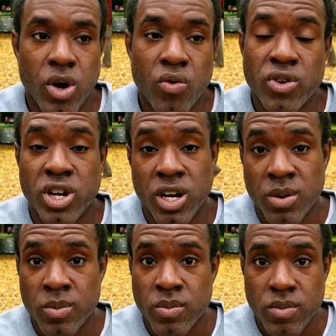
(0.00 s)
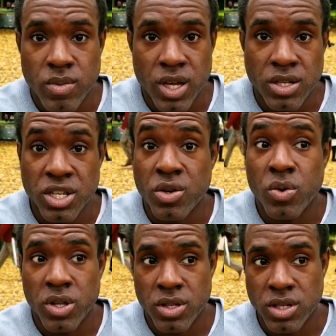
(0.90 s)
overcome and deal
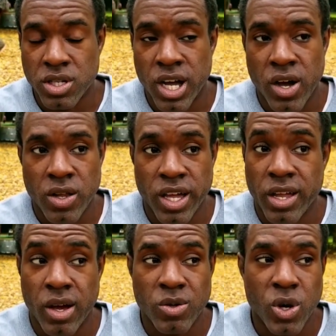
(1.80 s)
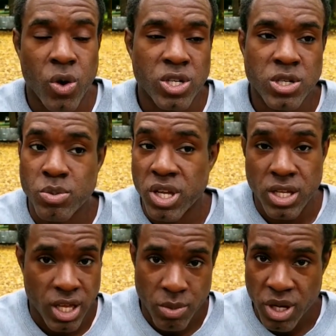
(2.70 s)
with as a child. I was always
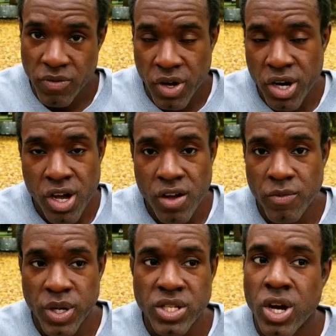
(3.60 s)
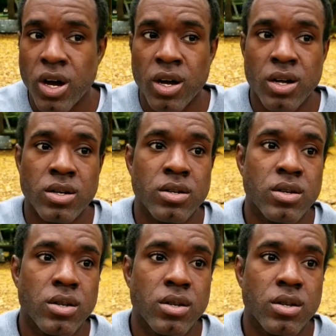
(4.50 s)
being made fun of, picked on,